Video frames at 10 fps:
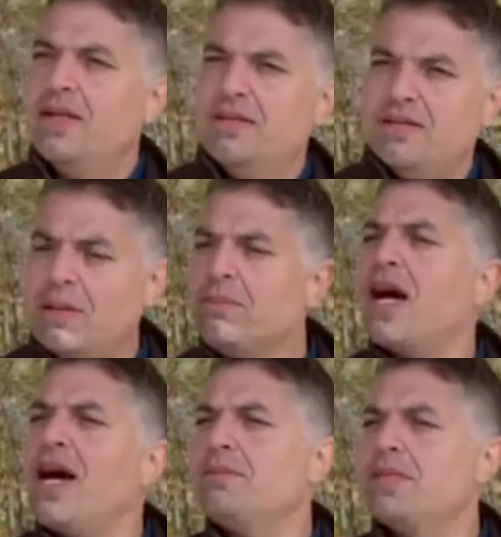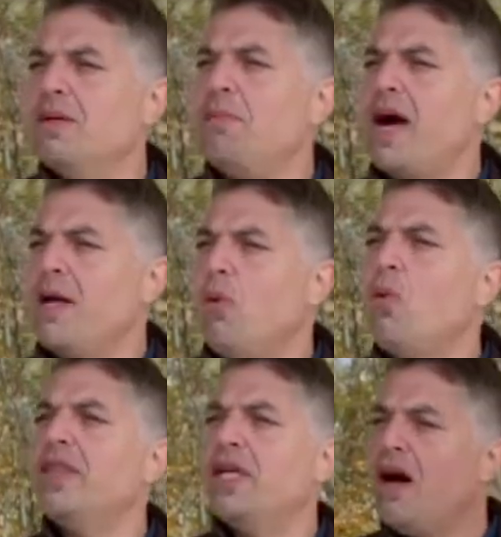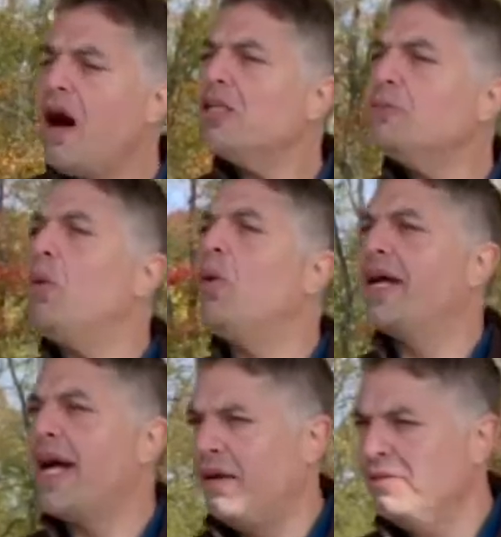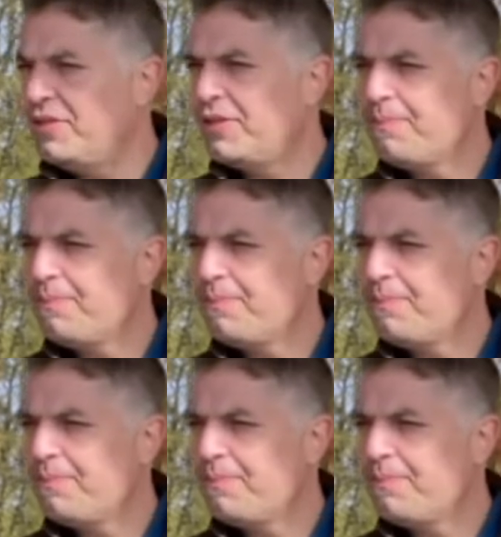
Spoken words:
sometimes in the Bible, in the gospel accounts,